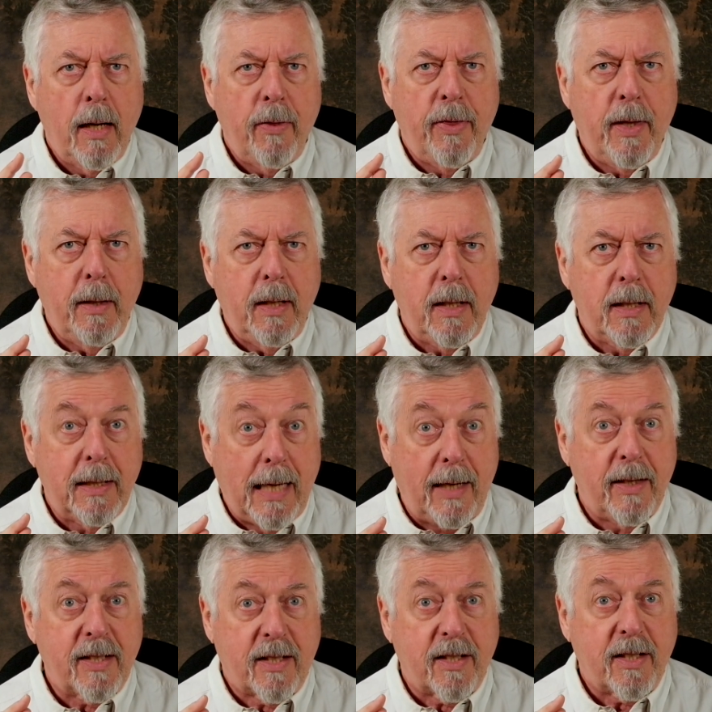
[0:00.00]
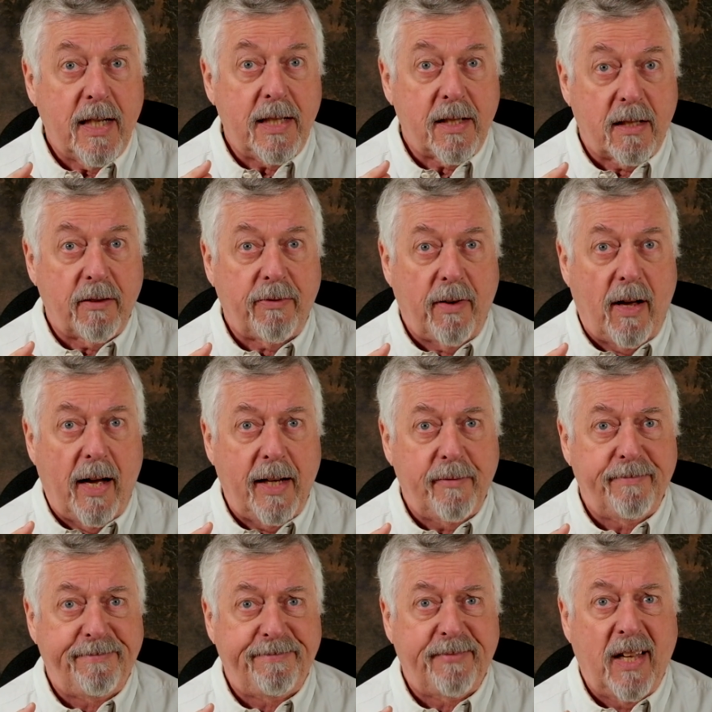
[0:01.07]
And that's the size of the fly.
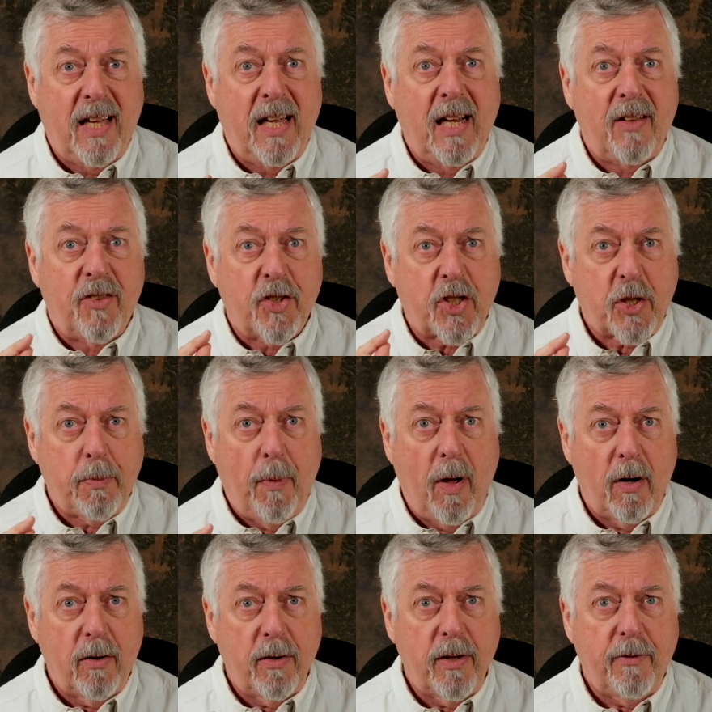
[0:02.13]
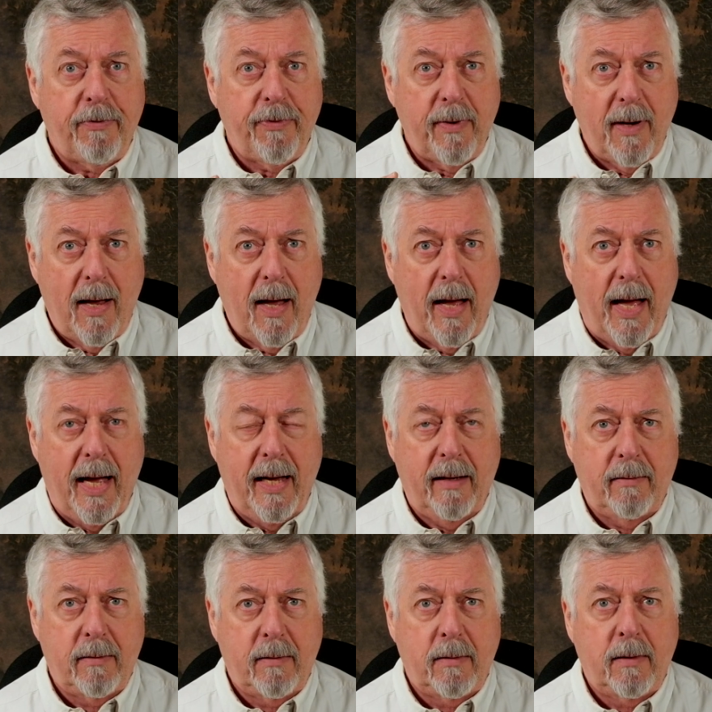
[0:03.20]
The smaller the fly,
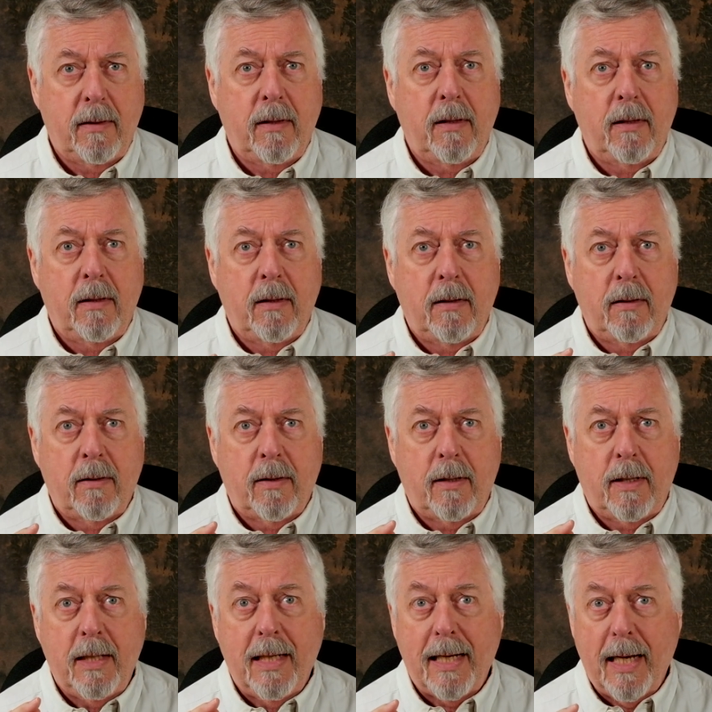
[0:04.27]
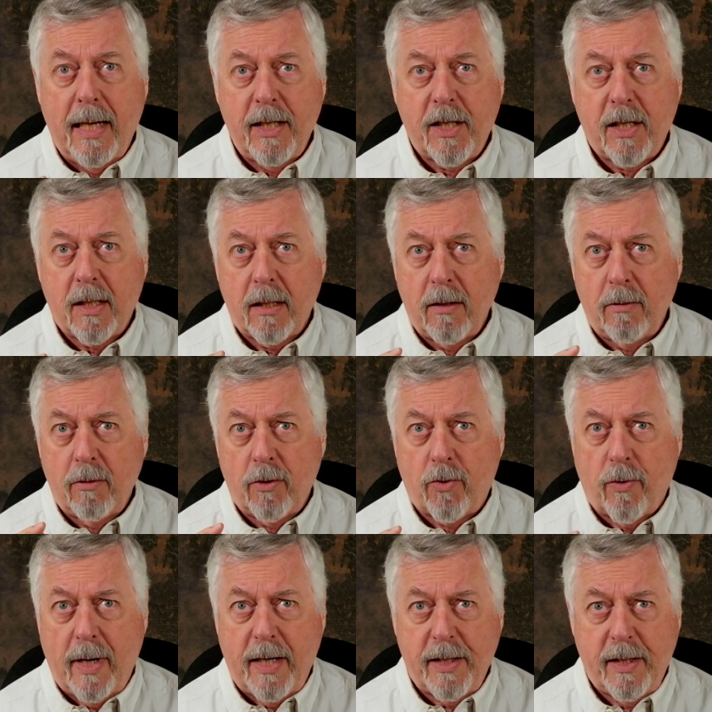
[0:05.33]
the less
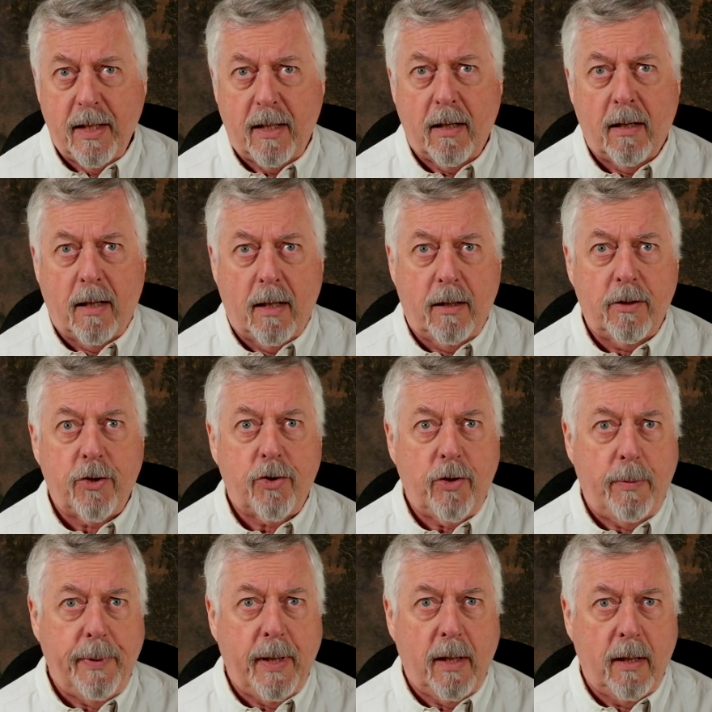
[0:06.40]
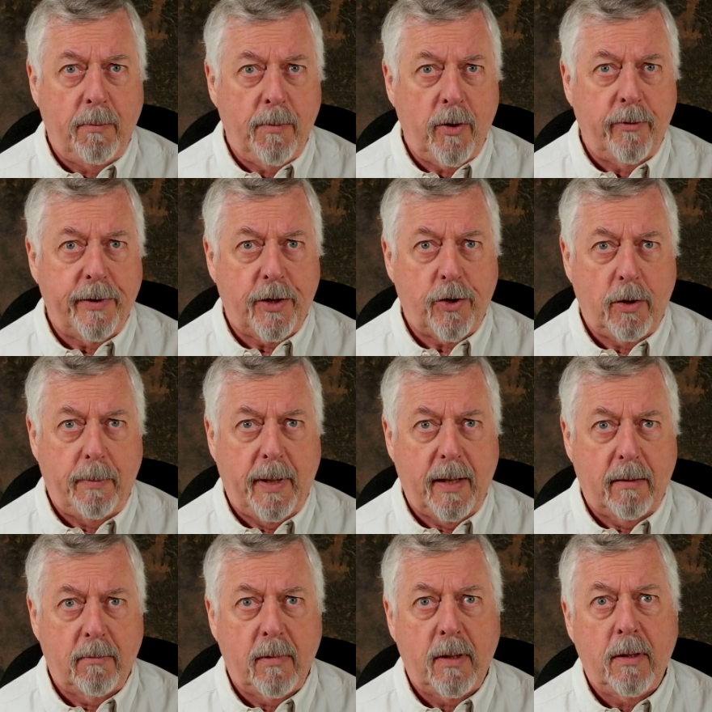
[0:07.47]
drastic our stripping and moving should be.
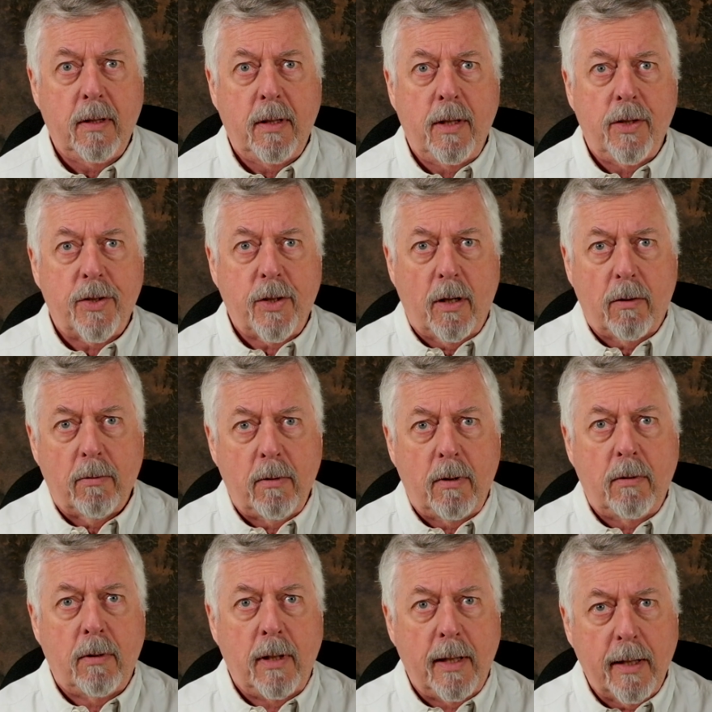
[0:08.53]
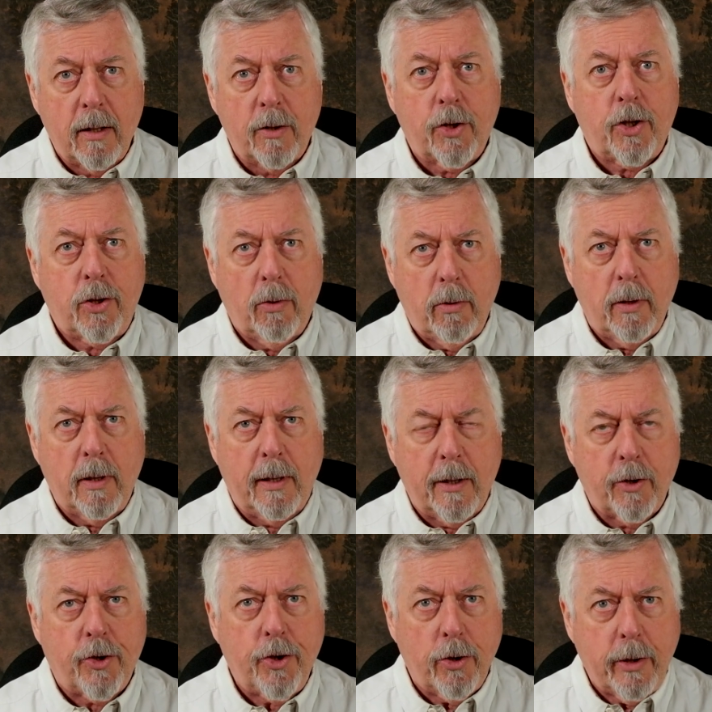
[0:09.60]
So little short,
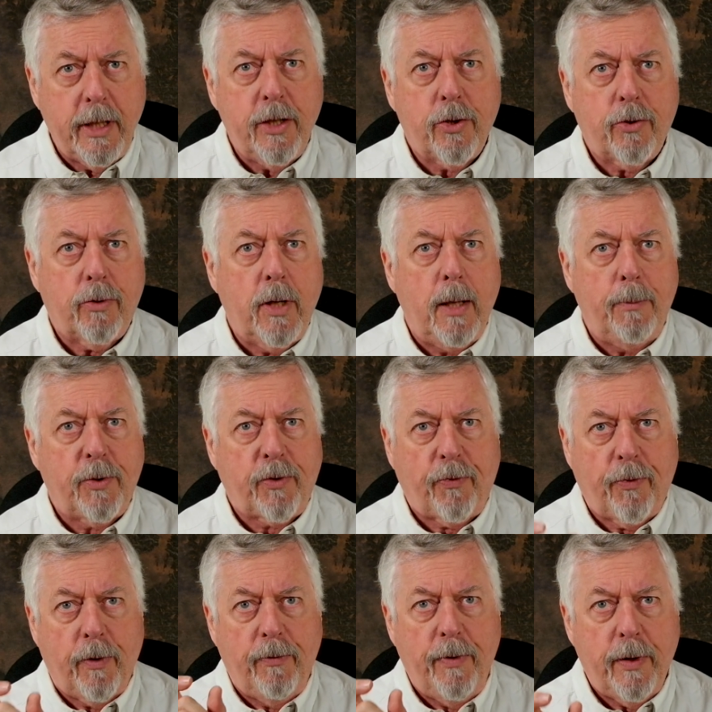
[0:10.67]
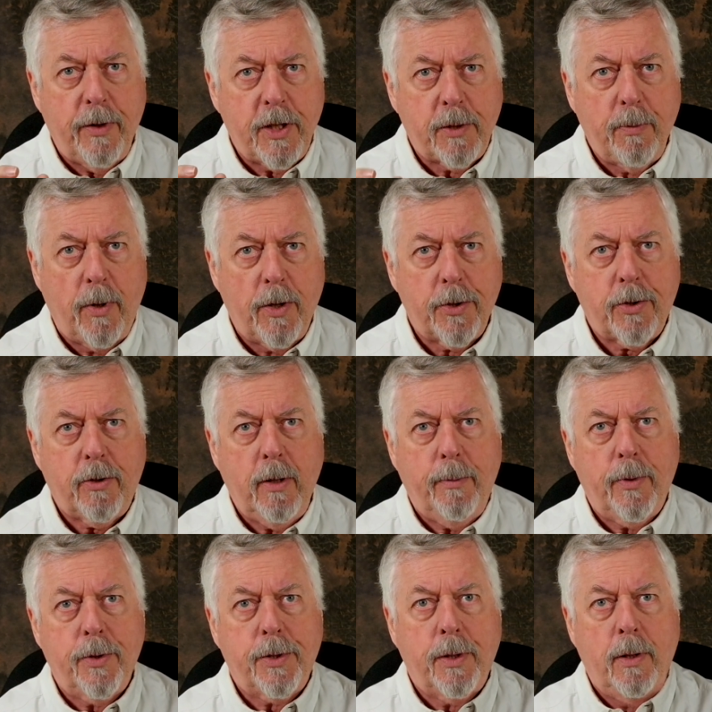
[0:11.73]
little jerky strips for very small
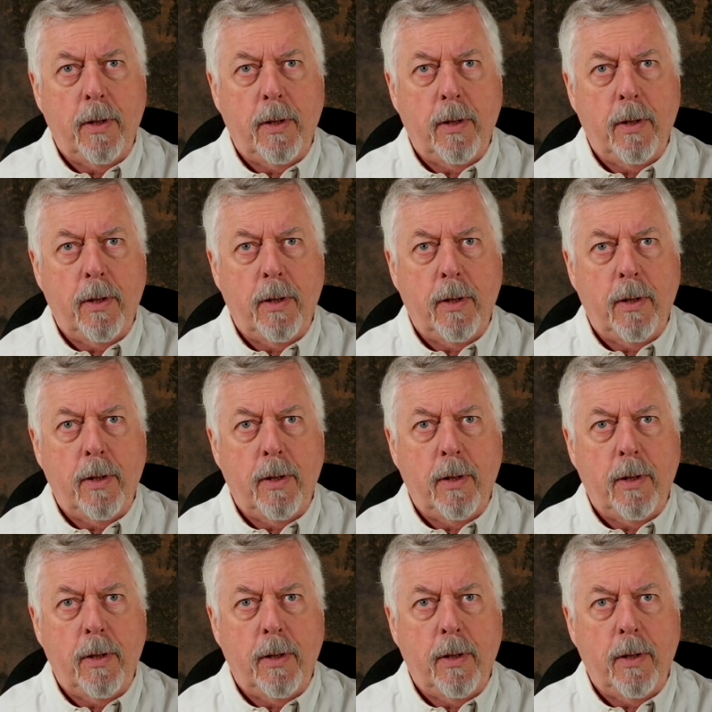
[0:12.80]
streamers.